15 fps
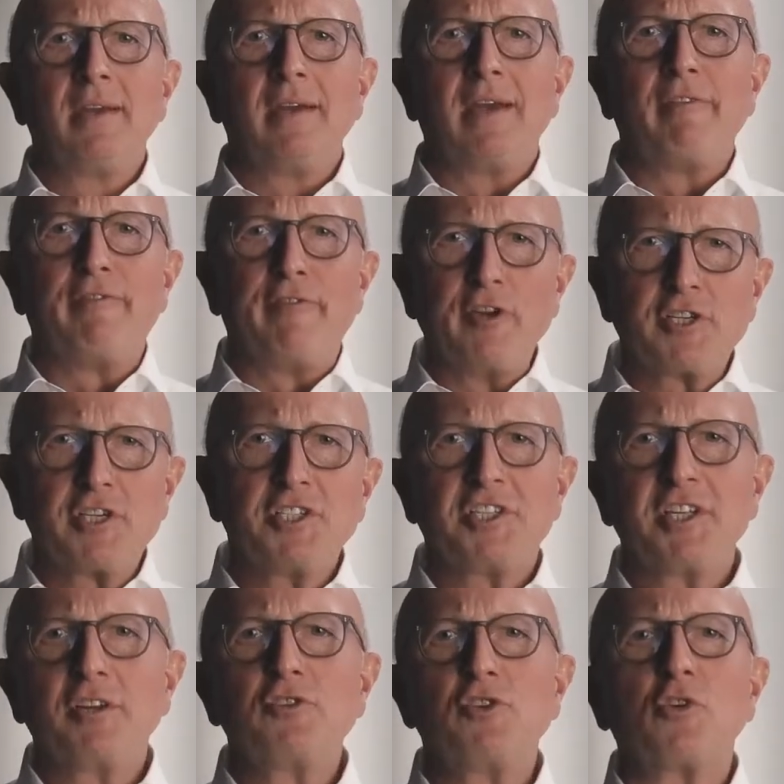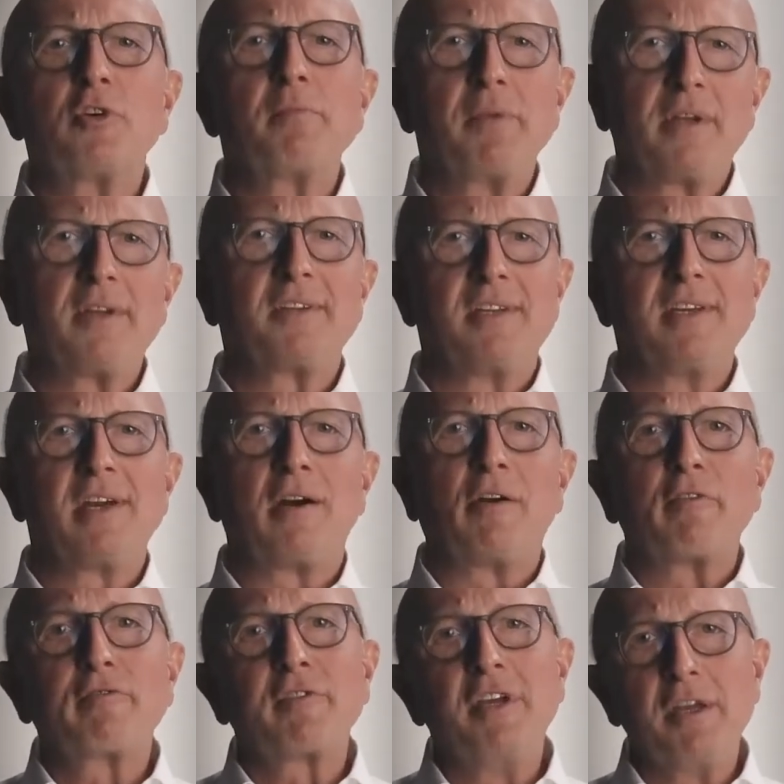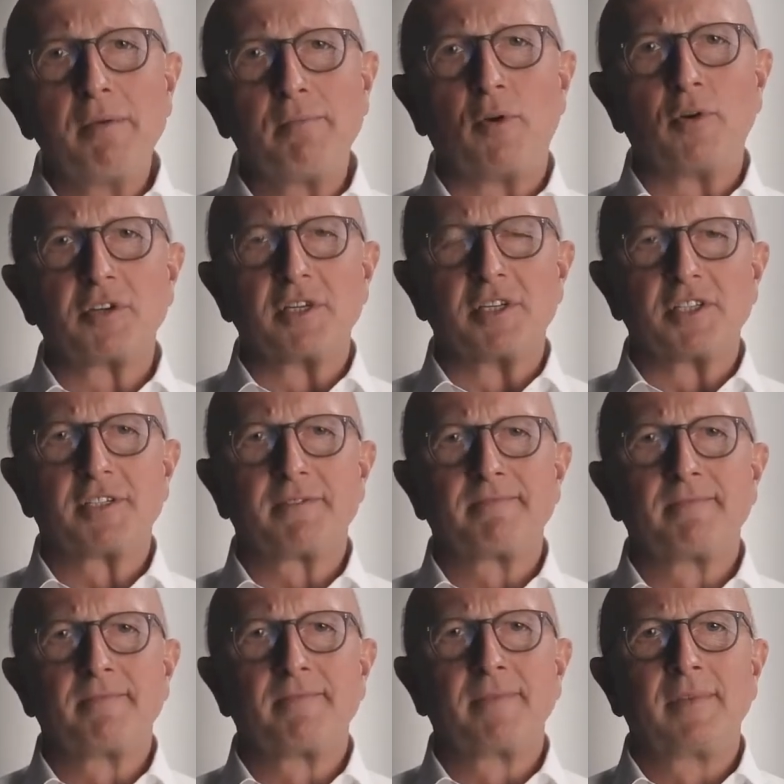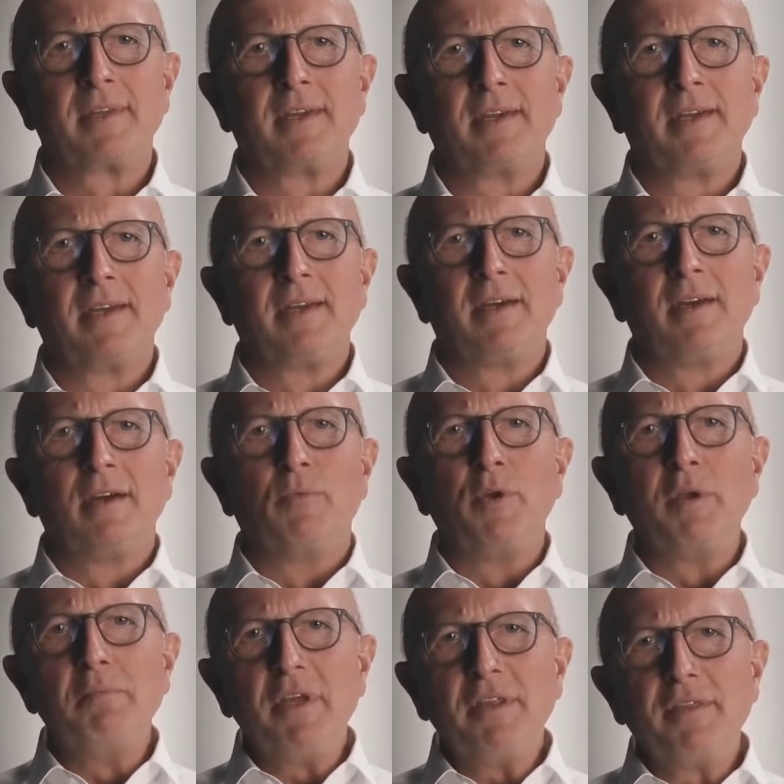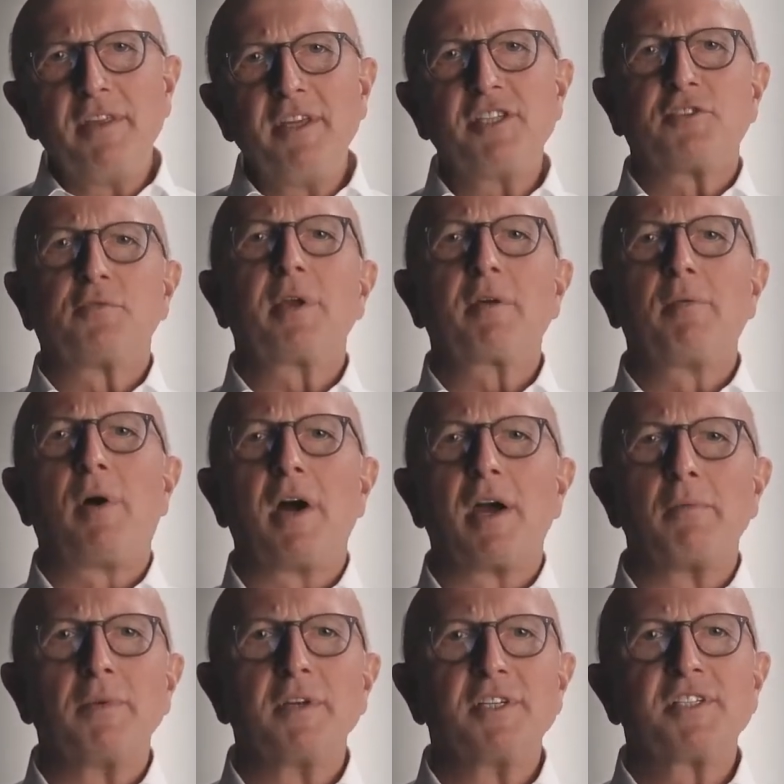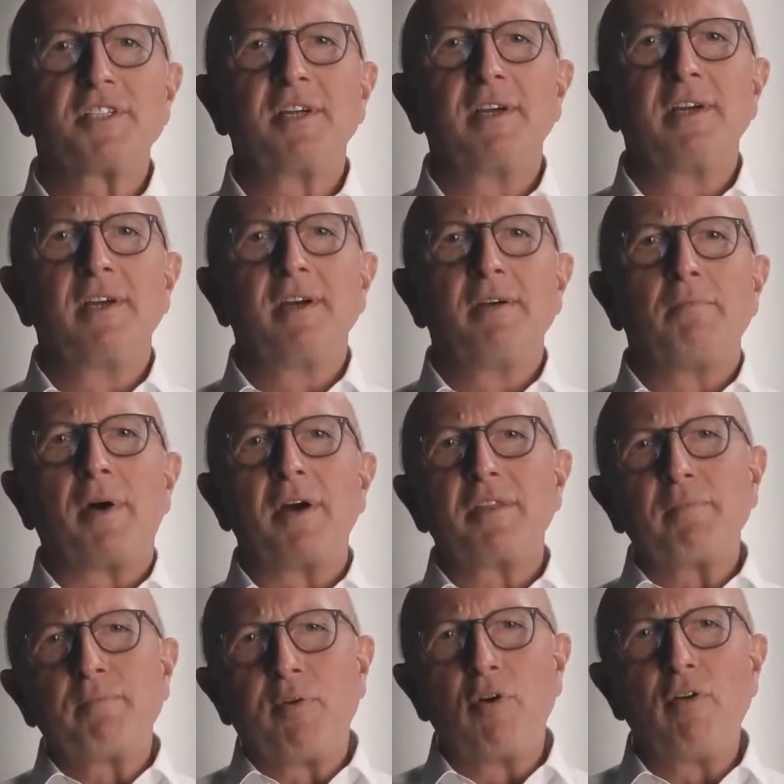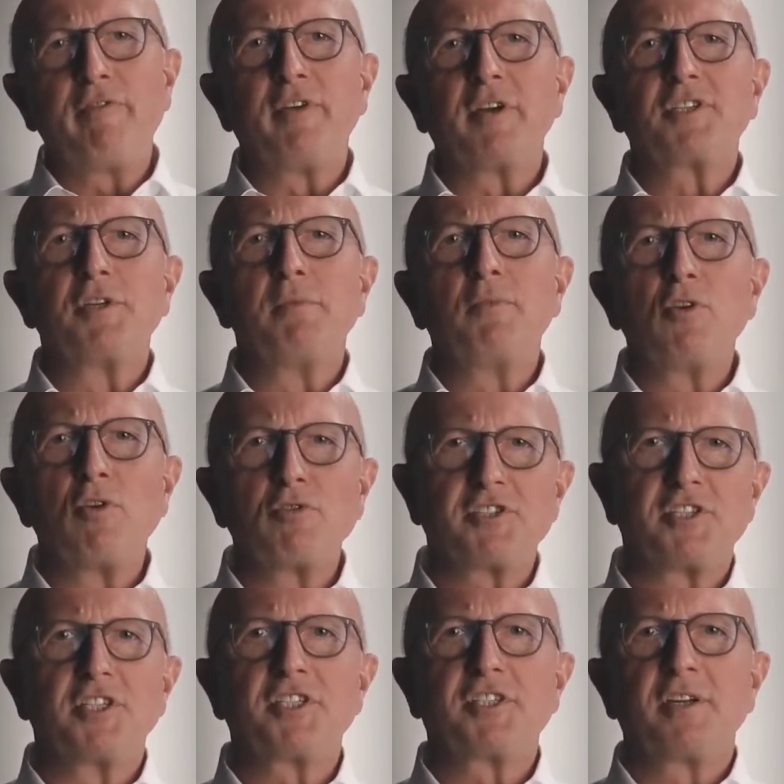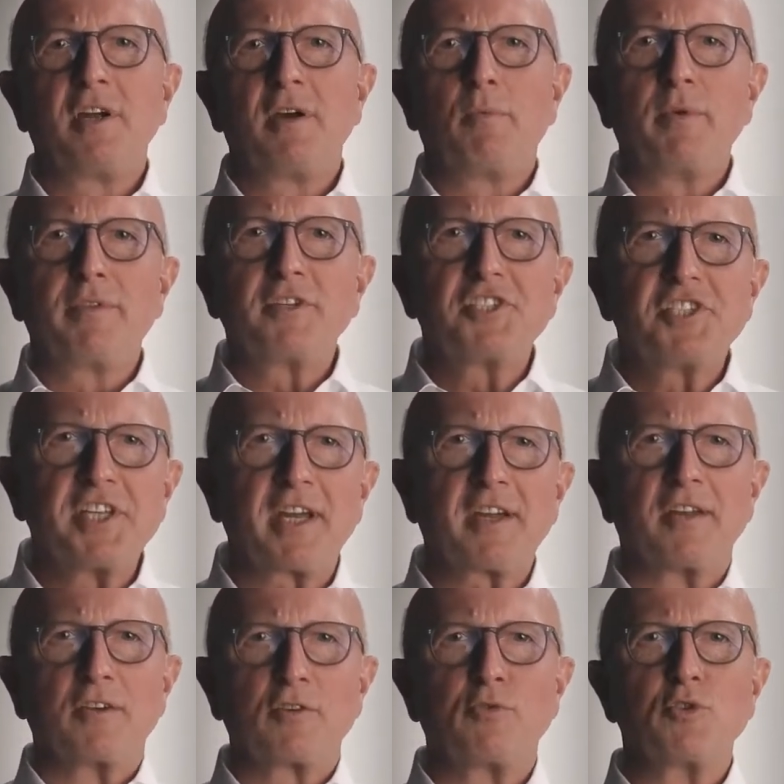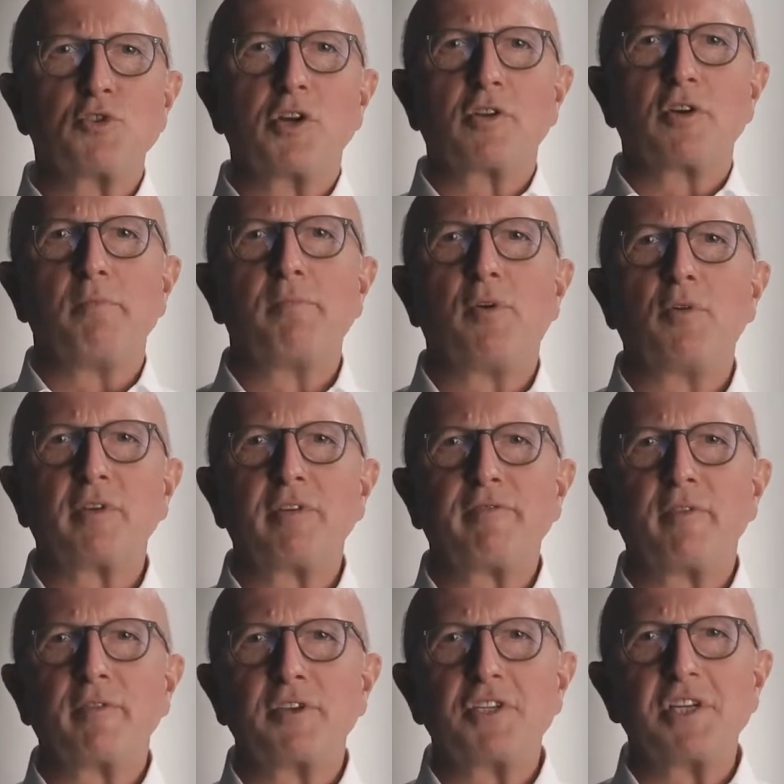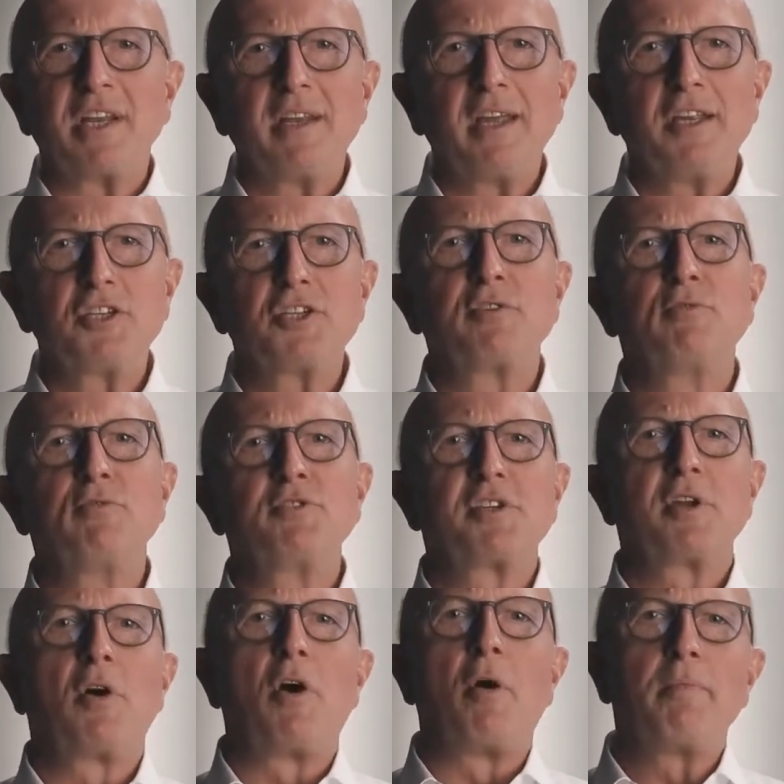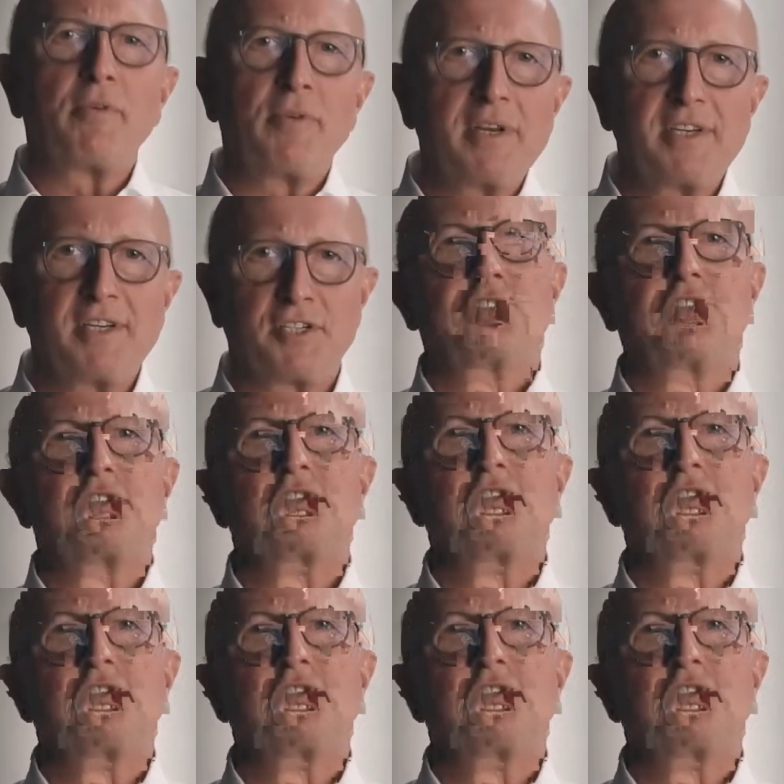and durability are of key importance. We meet these requirements by the perfect symbiosis with the second crucial component for the GenH2's operating strategy, the high-voltage